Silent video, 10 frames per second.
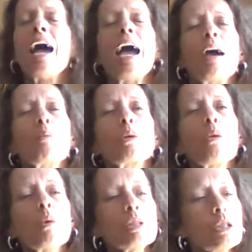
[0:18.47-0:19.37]
And we're
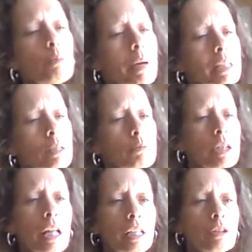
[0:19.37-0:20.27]
going to make some
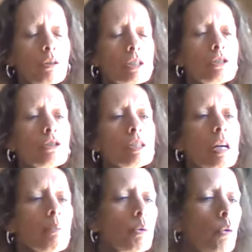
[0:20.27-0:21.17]
jelly crystals,
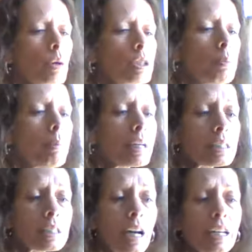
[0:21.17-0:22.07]
and we're going to
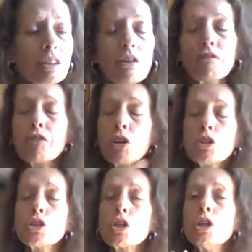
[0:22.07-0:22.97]
mix kind of the
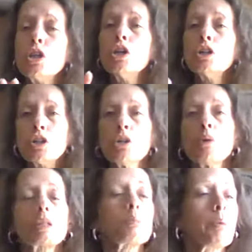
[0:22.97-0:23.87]
first two
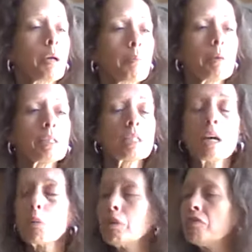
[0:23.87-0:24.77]
experiments
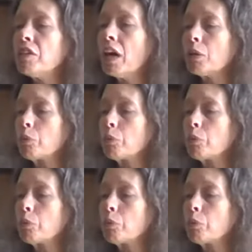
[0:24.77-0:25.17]
that we've done.